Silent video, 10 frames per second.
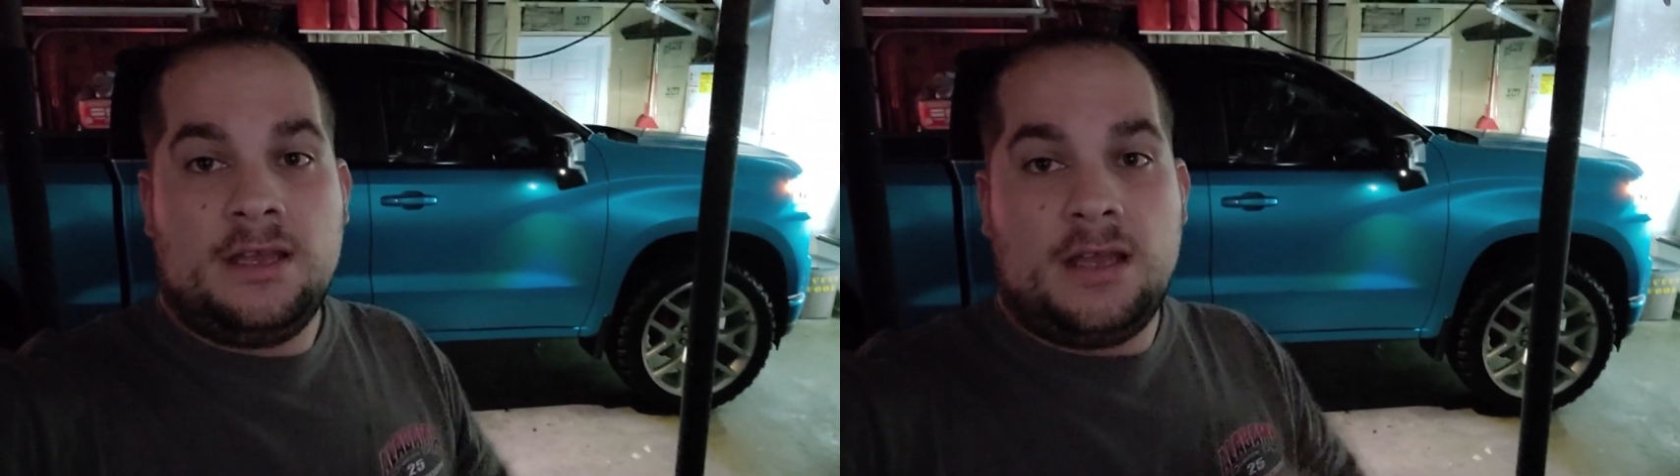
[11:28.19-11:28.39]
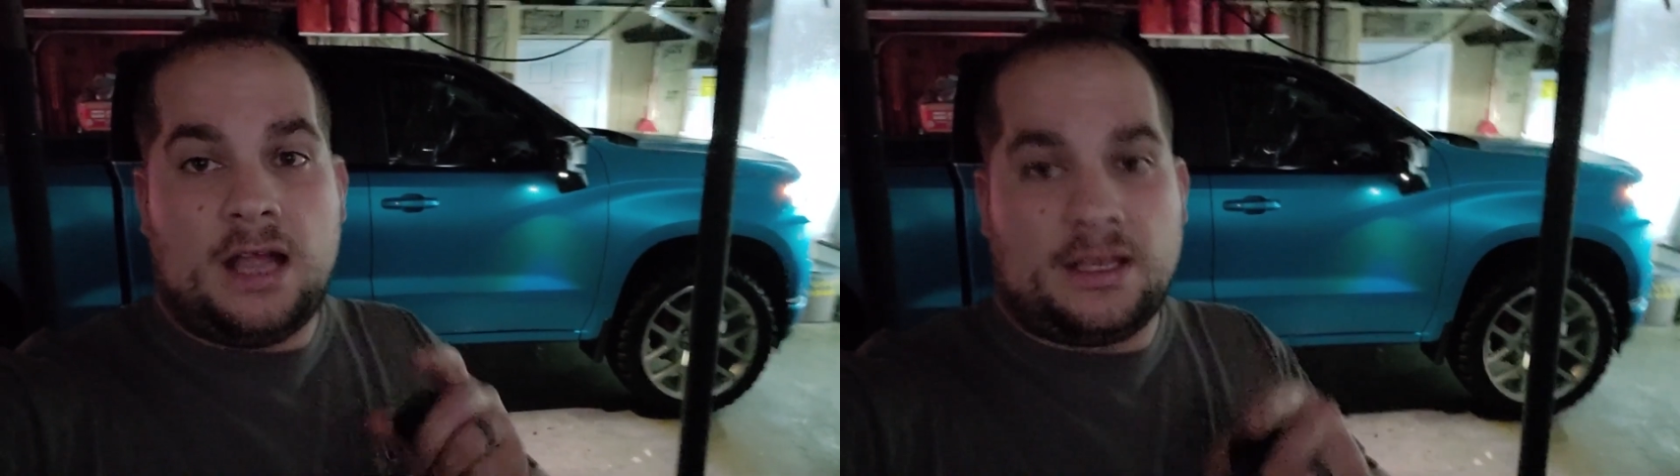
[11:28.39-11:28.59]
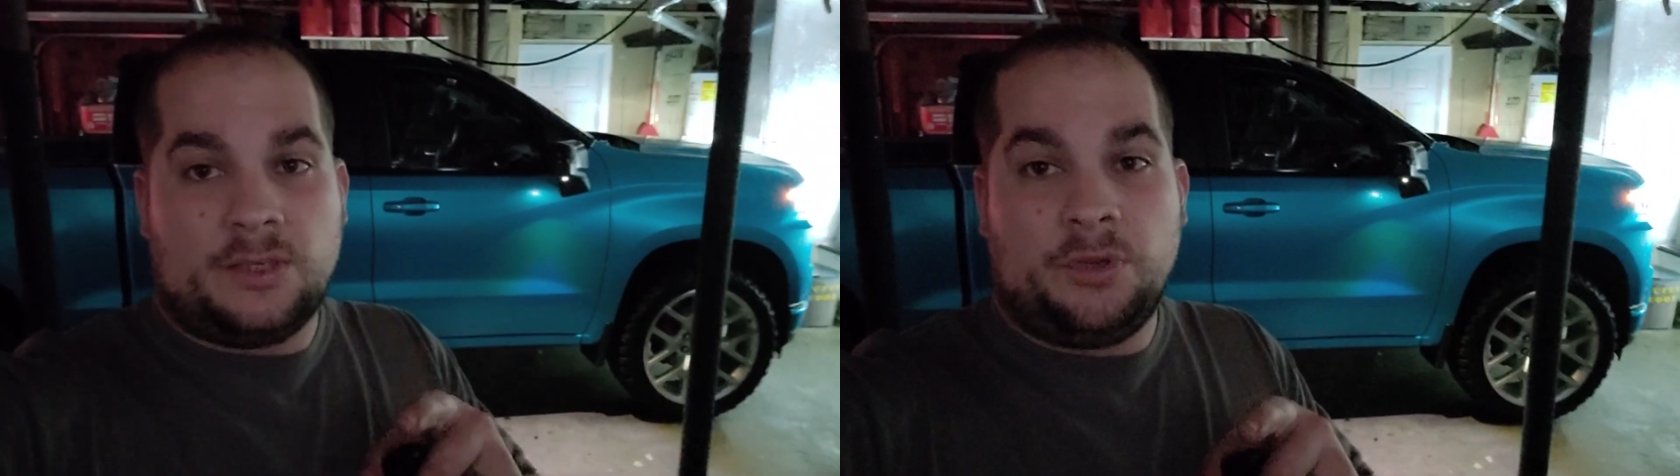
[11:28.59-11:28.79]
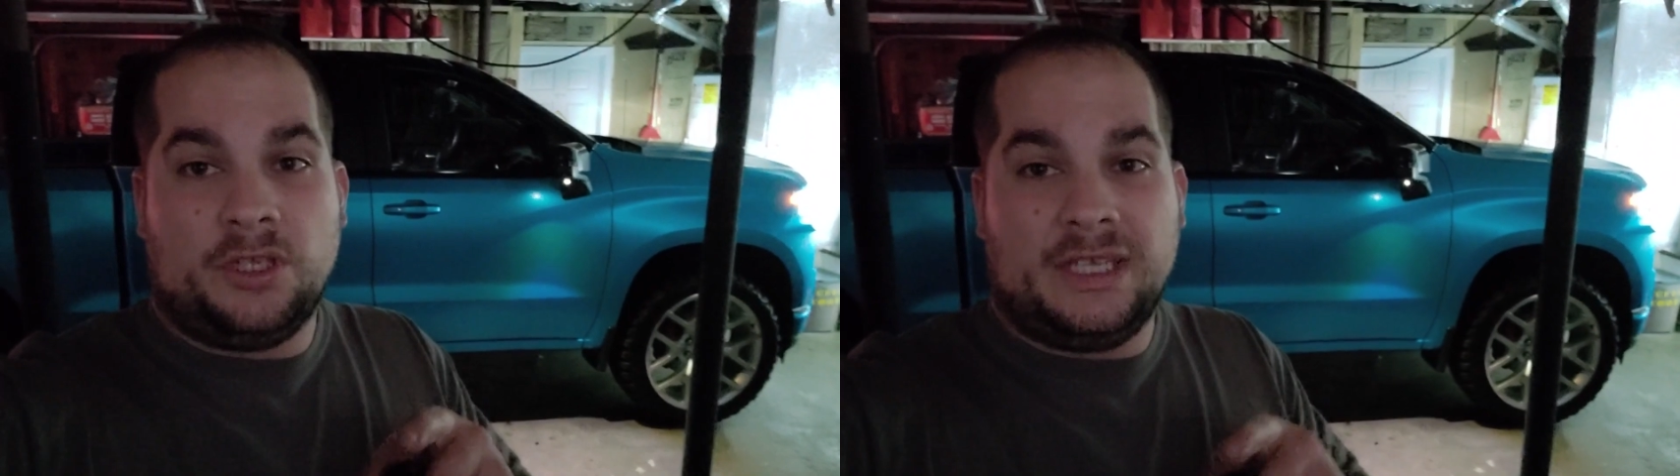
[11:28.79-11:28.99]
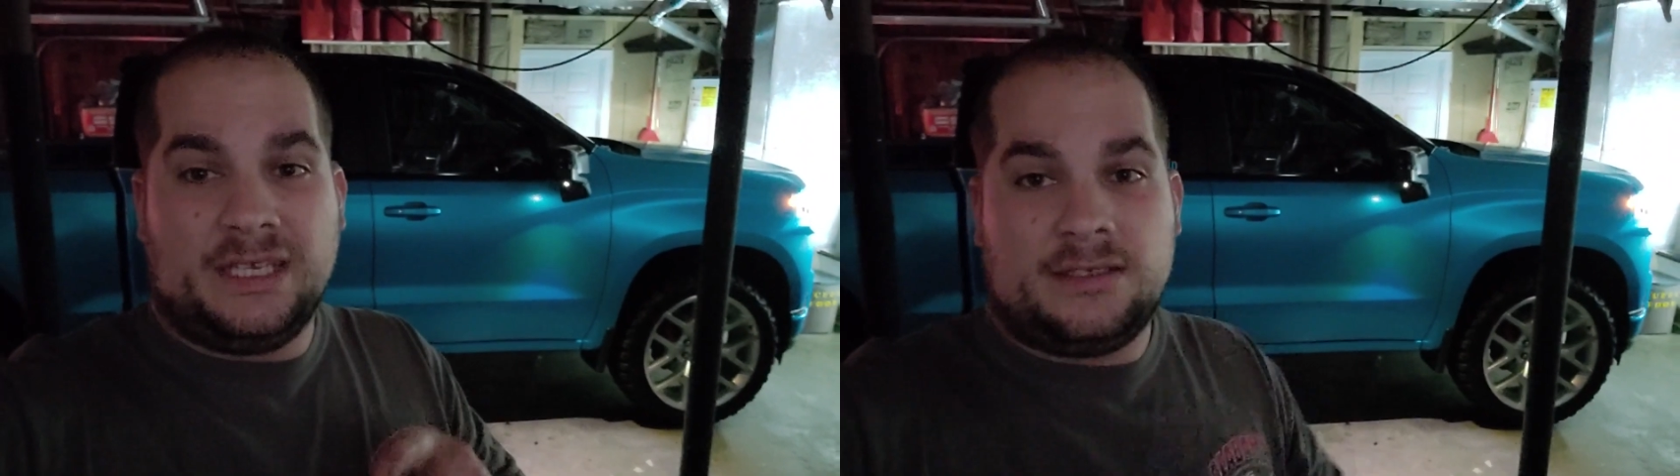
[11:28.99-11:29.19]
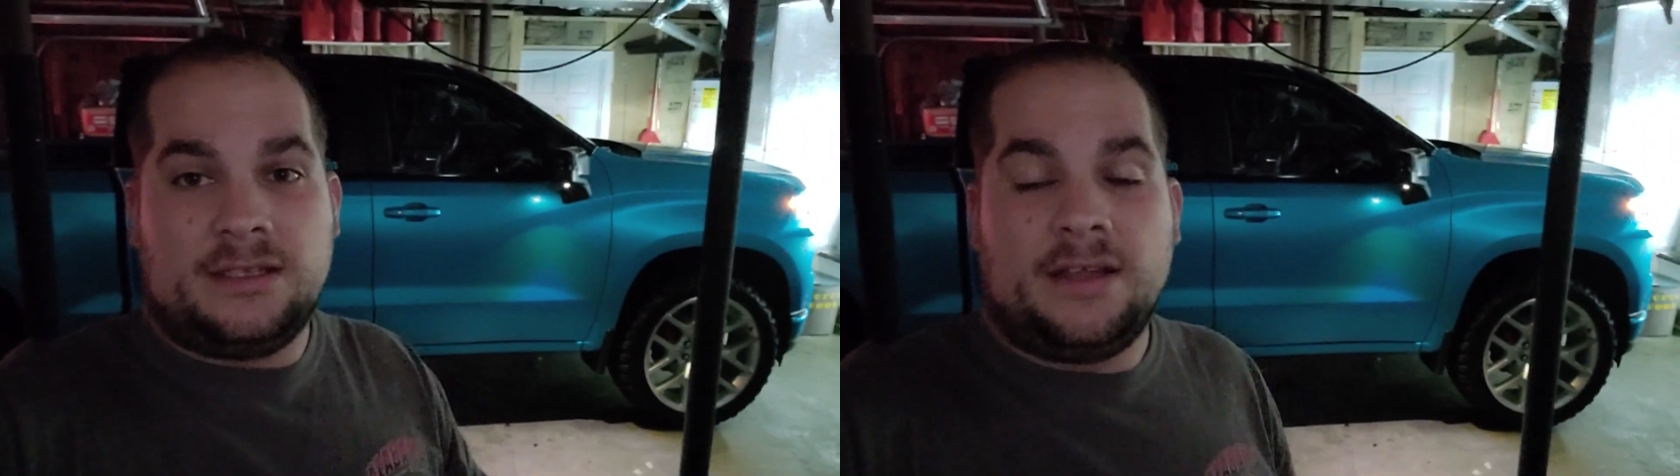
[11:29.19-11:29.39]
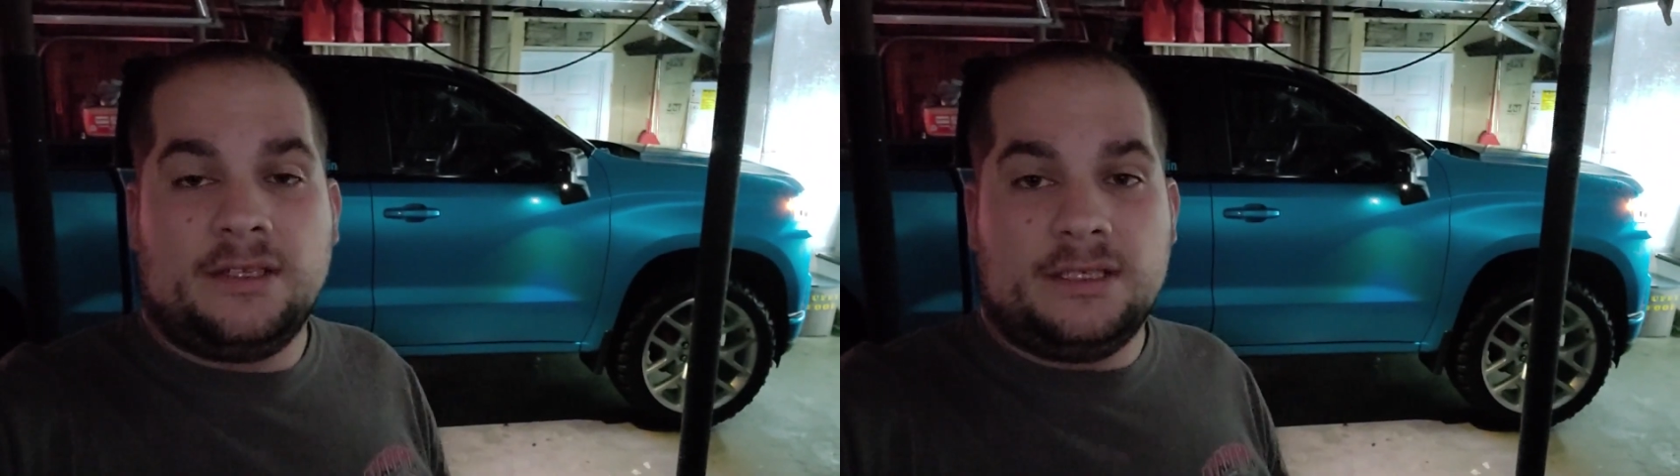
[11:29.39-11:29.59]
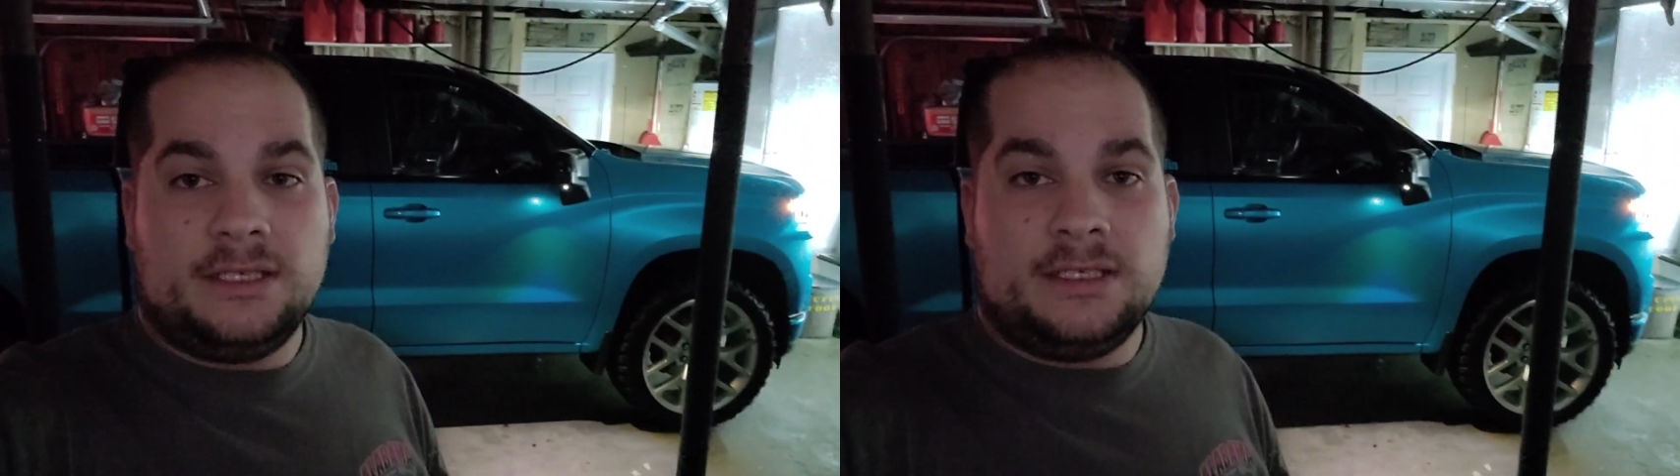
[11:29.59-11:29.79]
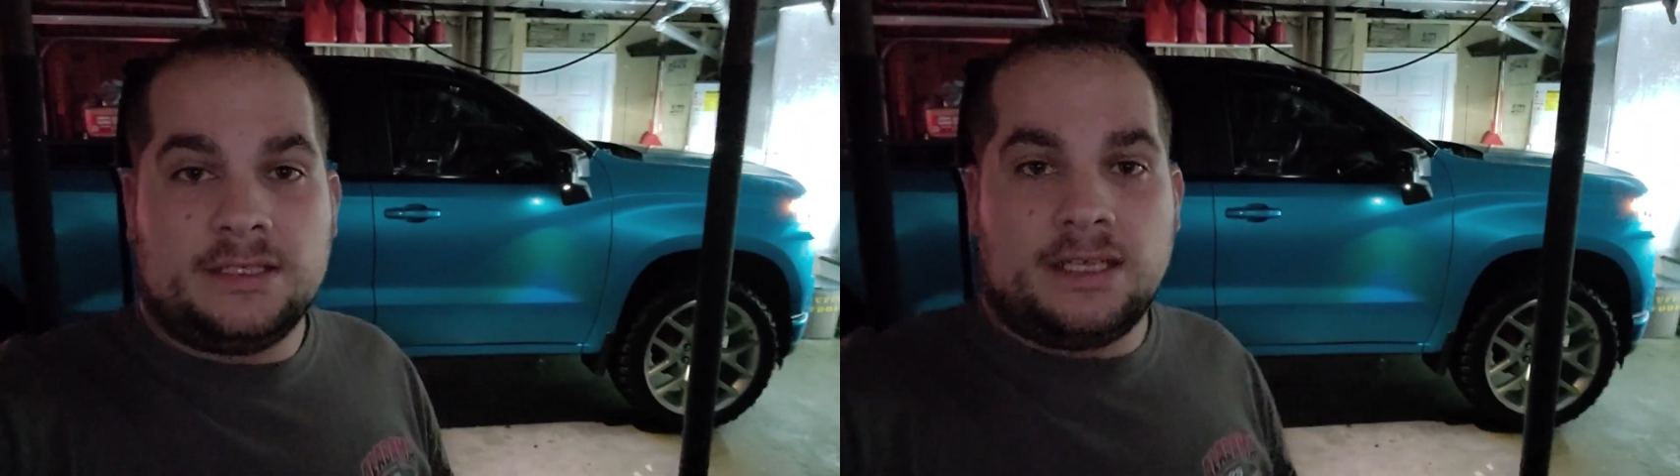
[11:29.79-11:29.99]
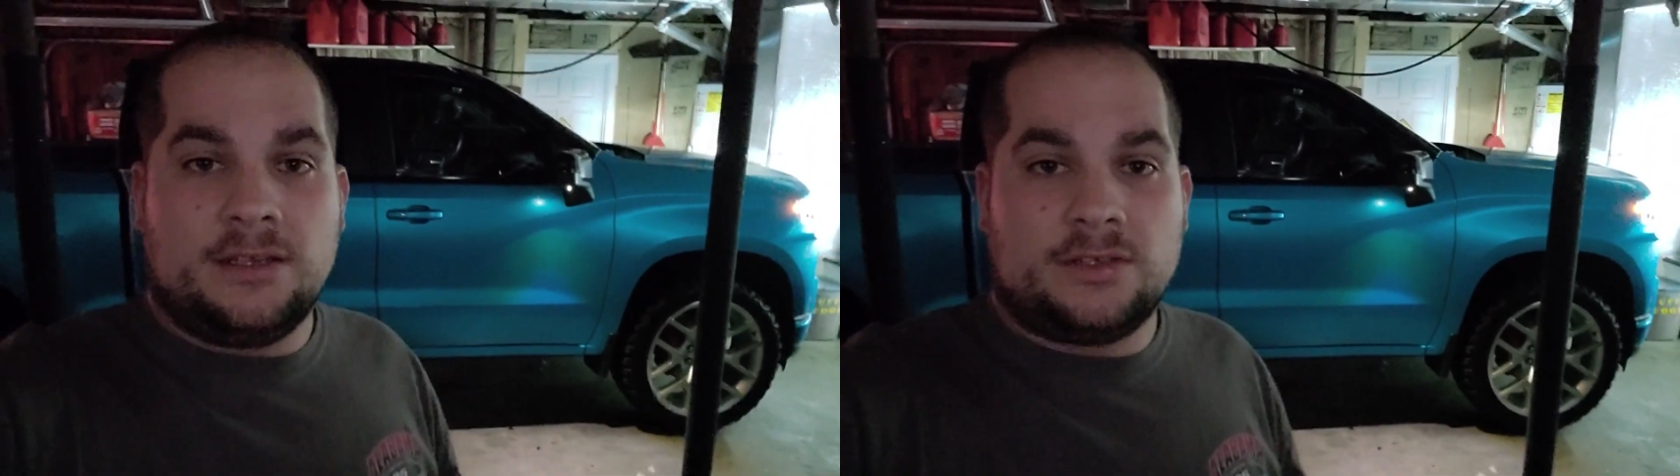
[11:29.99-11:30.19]
I'll actually put a link to the LEDs
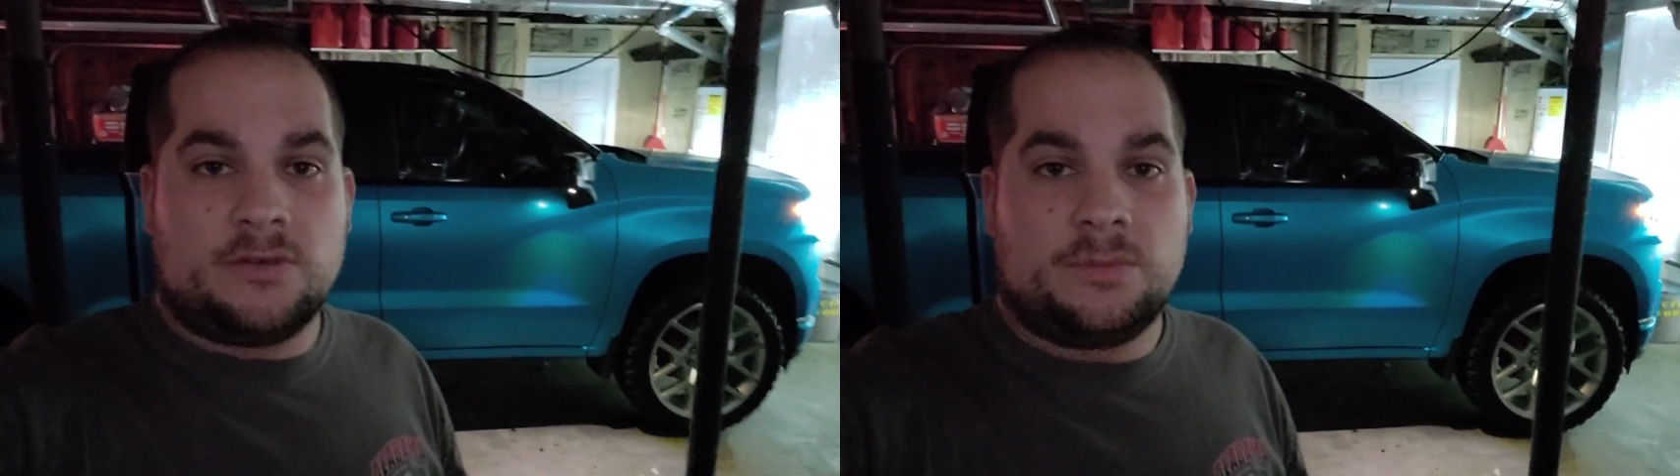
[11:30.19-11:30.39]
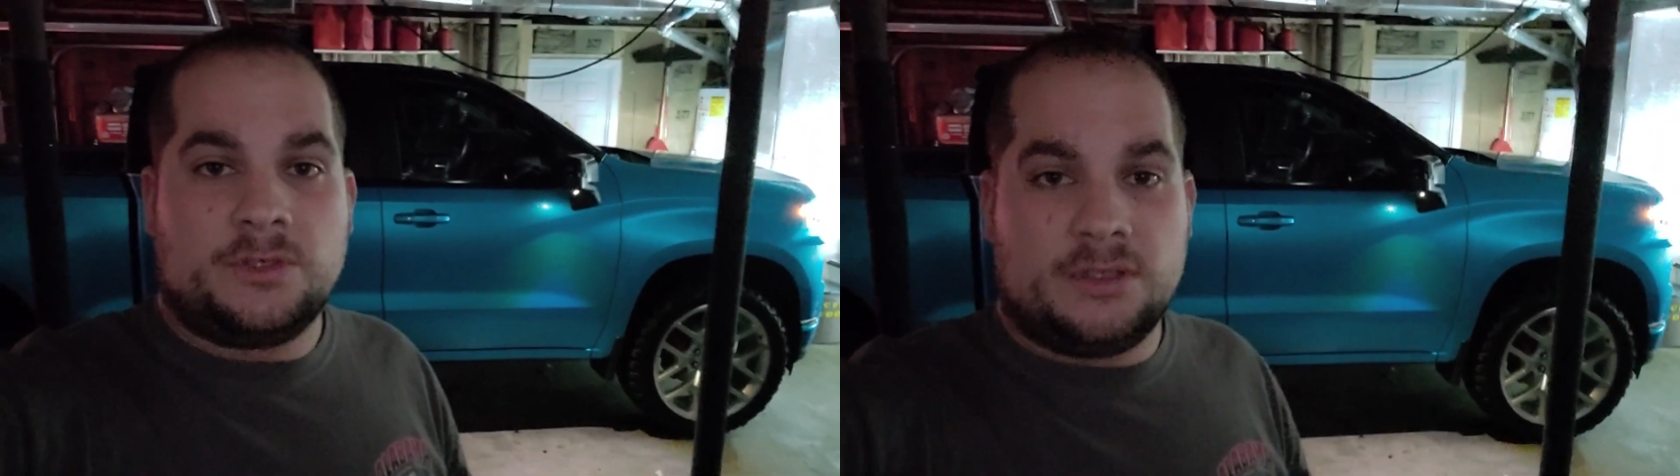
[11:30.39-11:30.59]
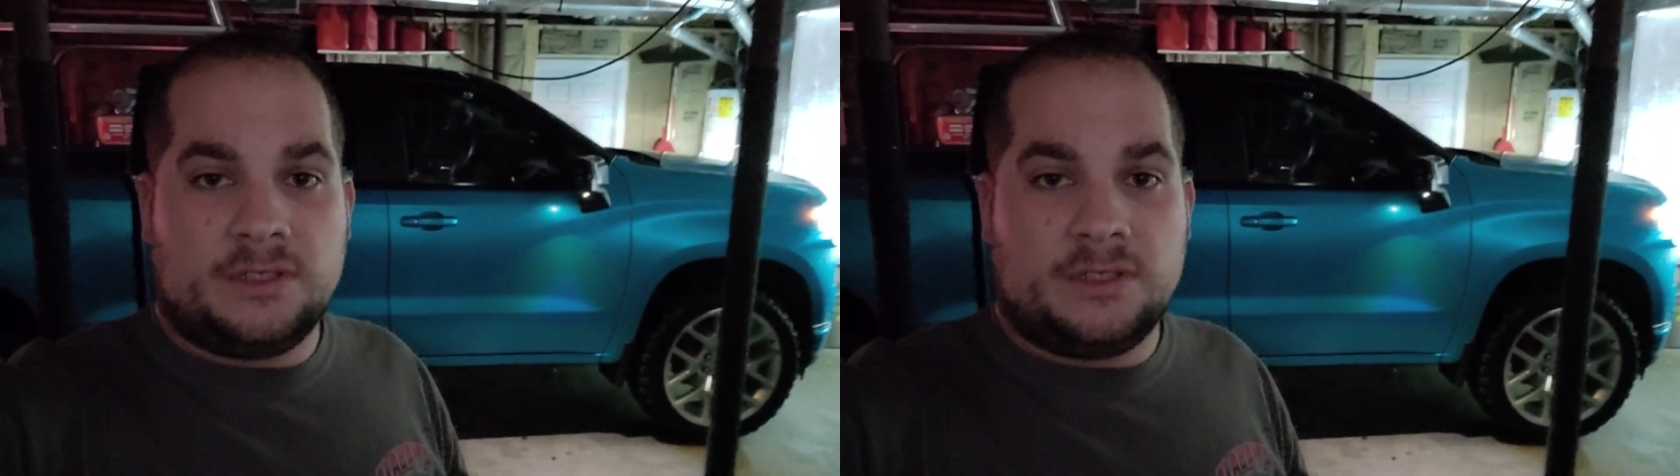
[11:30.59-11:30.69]
in the description